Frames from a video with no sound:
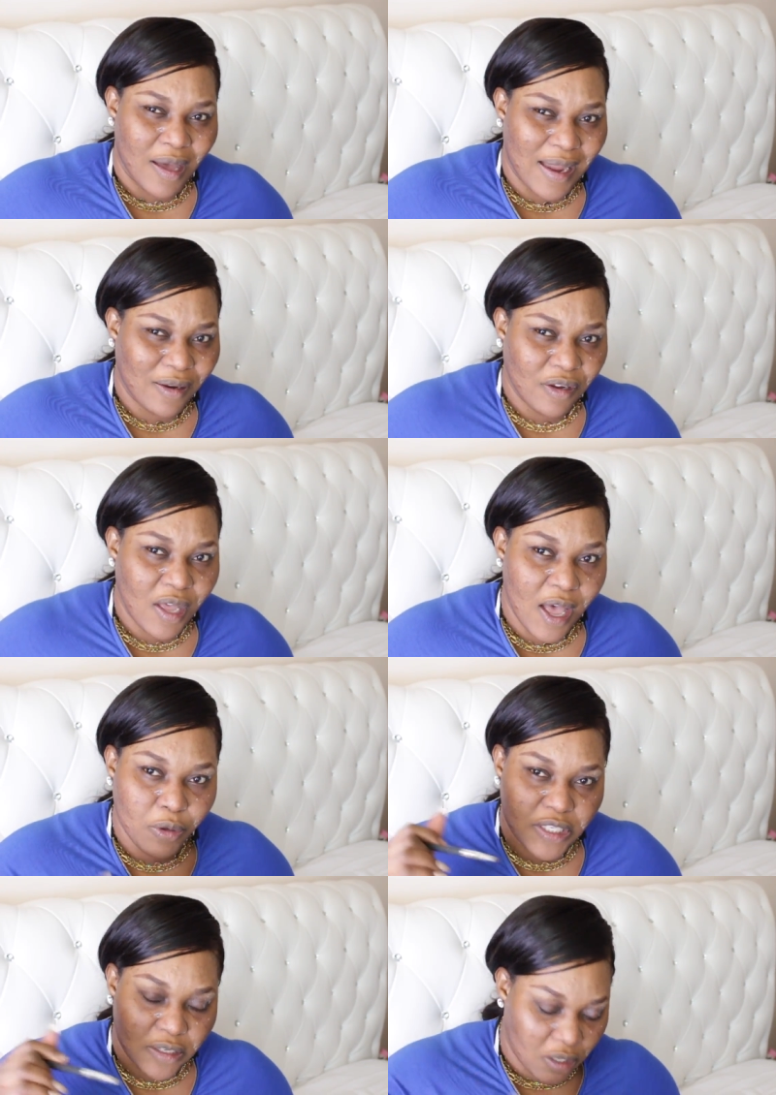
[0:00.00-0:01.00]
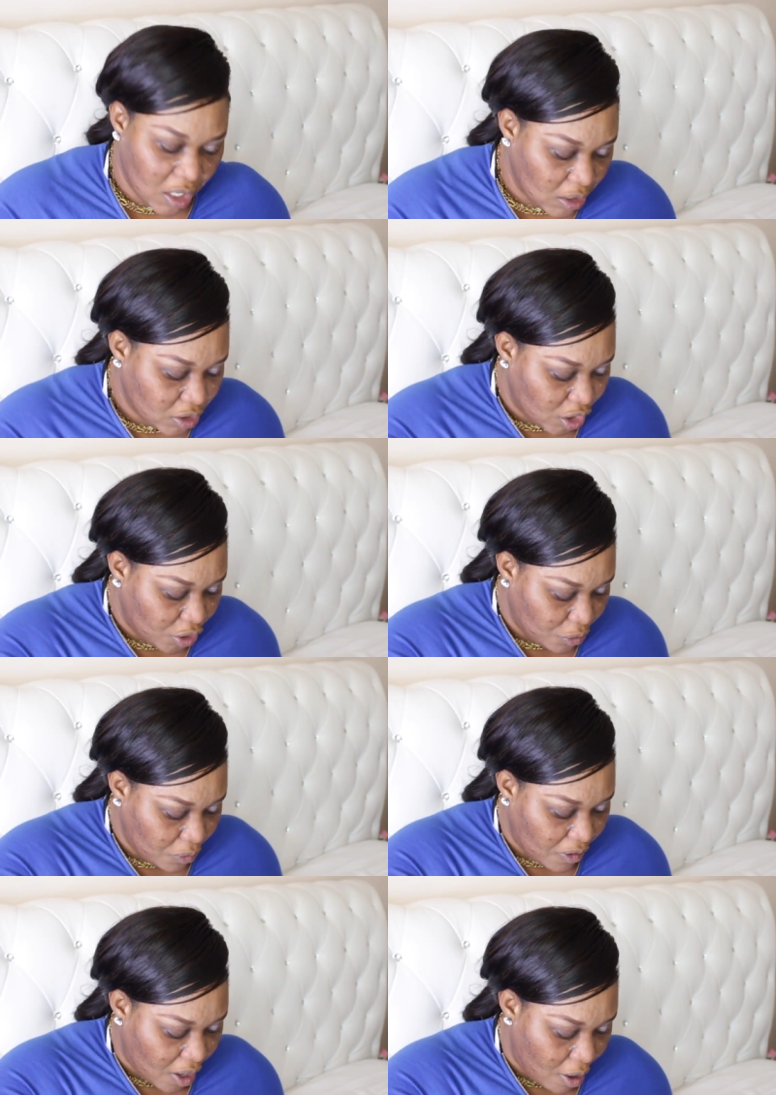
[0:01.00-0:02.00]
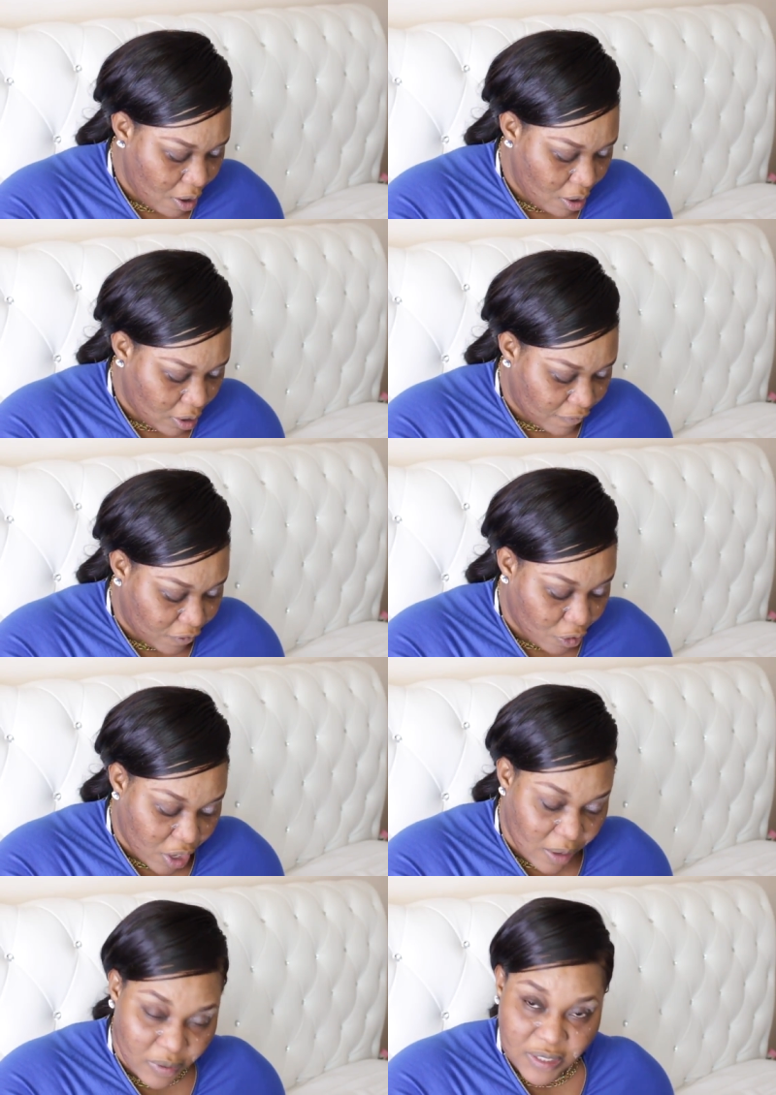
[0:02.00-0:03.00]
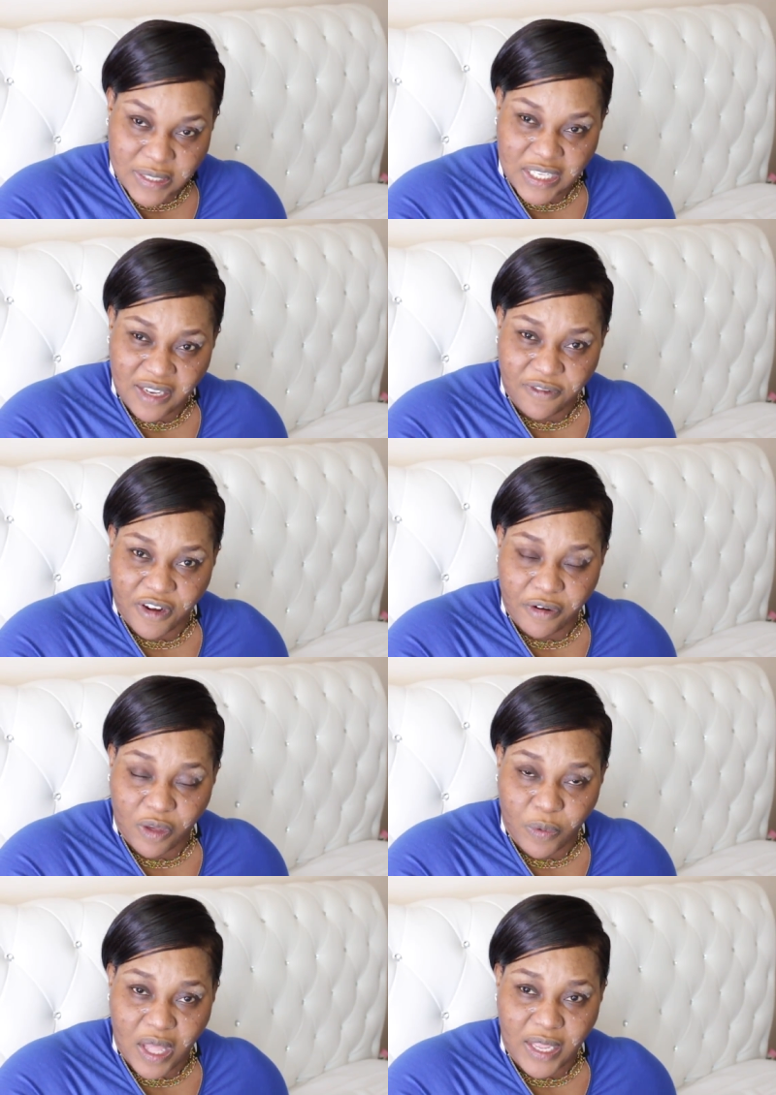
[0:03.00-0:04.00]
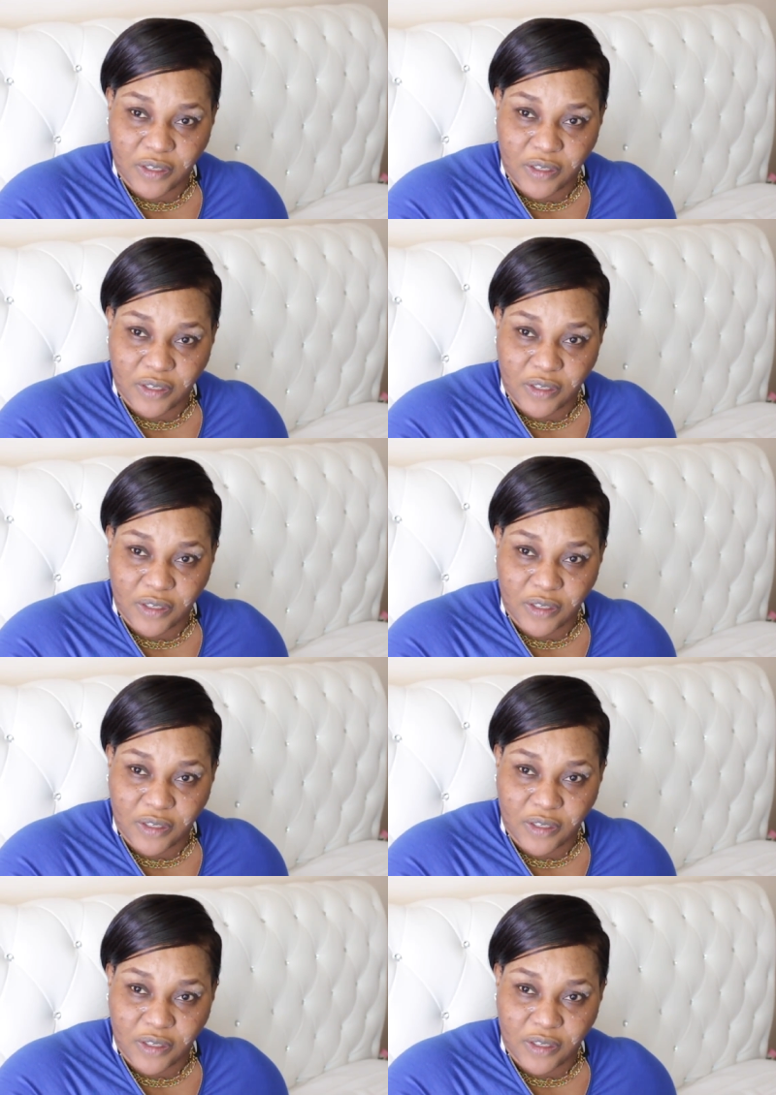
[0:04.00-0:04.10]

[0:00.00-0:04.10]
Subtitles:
I don't know how it's looking to you there, if you're able to see it very well.